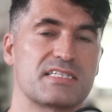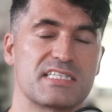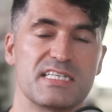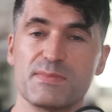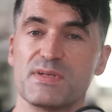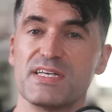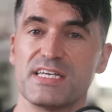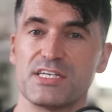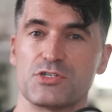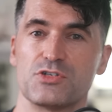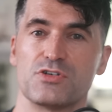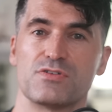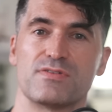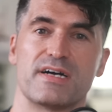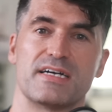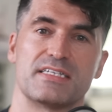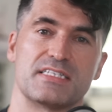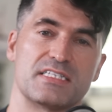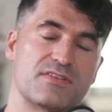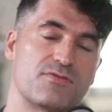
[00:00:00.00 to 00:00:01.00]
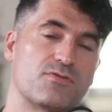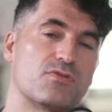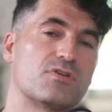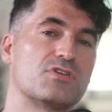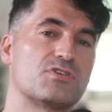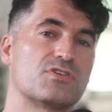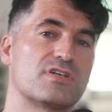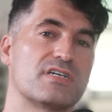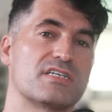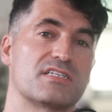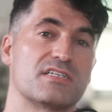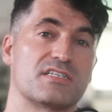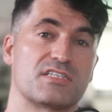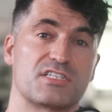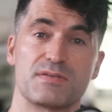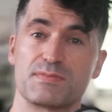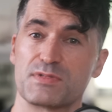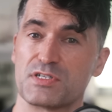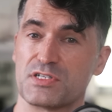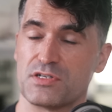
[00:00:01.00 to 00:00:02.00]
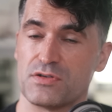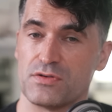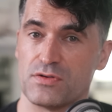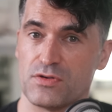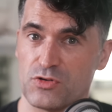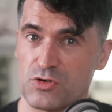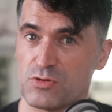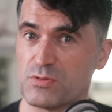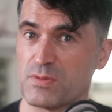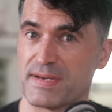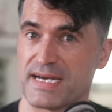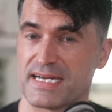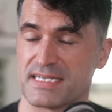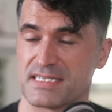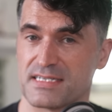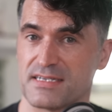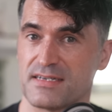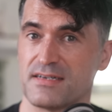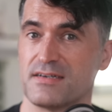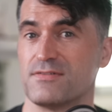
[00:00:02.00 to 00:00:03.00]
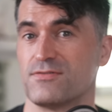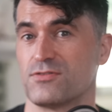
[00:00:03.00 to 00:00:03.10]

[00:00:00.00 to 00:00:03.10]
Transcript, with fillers: similar issue arises if one tries to substitute normal matter